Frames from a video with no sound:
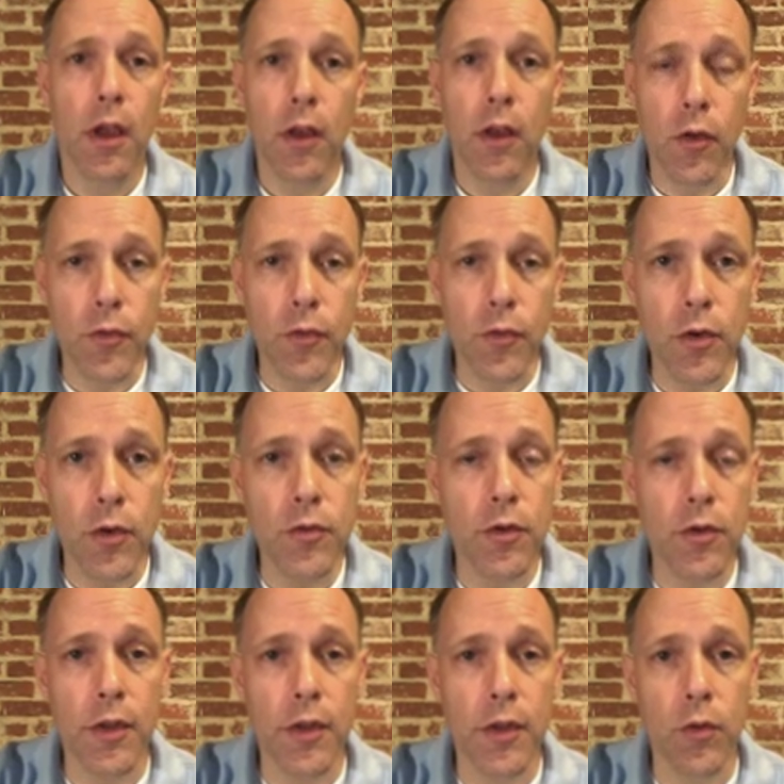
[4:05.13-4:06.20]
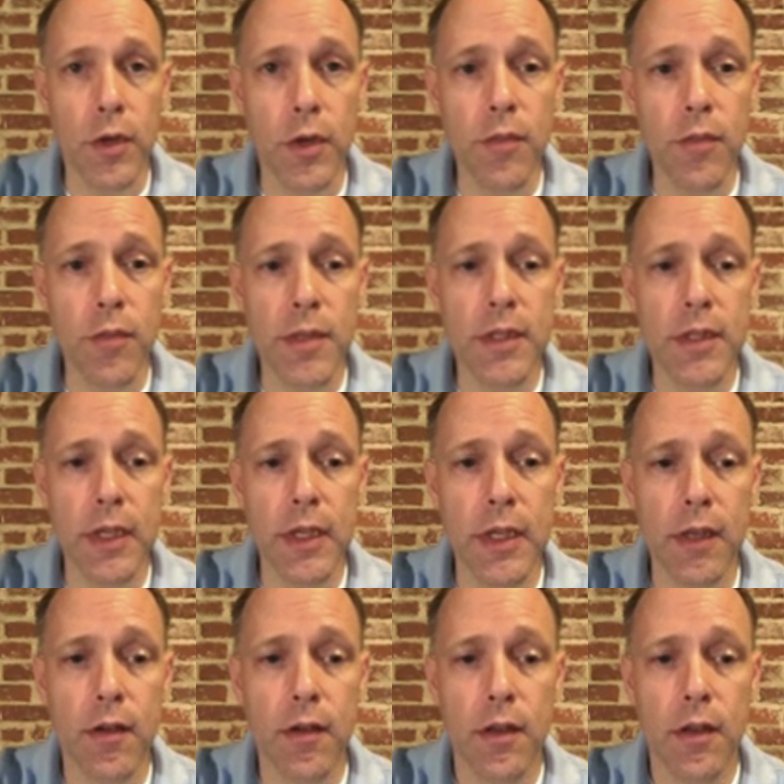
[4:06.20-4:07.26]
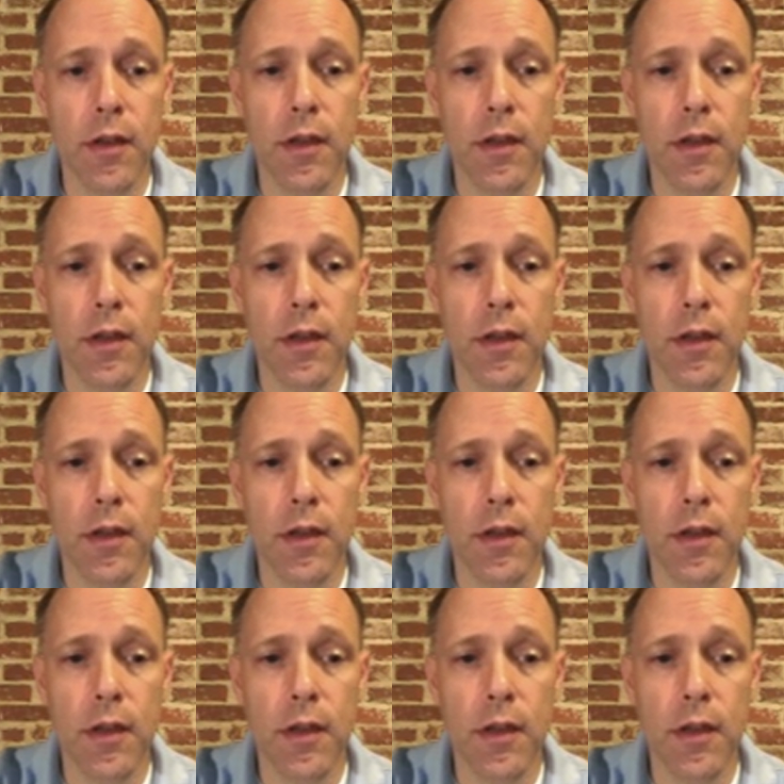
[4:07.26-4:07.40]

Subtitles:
Go through to the arithmetic.